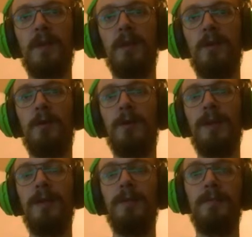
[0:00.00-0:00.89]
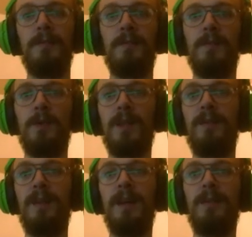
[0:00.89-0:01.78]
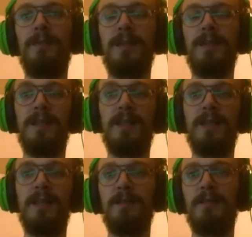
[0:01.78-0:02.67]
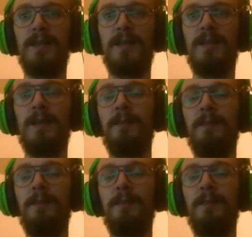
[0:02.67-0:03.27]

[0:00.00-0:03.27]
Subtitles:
already on level 6, 7,